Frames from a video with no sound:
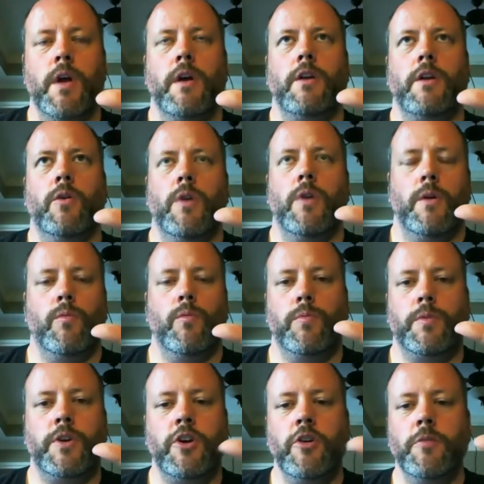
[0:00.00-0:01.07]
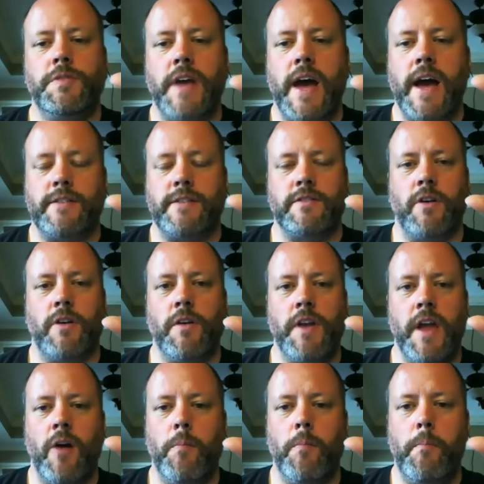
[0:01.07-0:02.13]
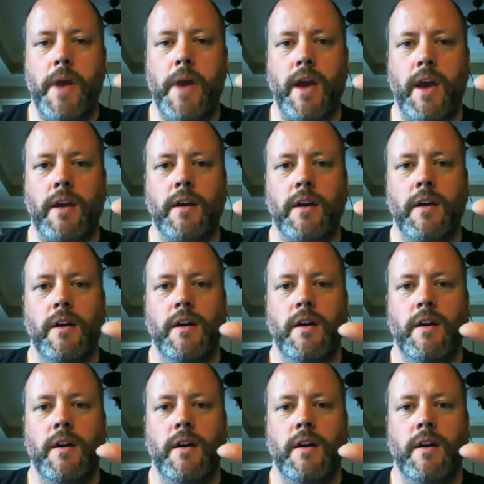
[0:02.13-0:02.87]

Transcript: you know cubesats are now big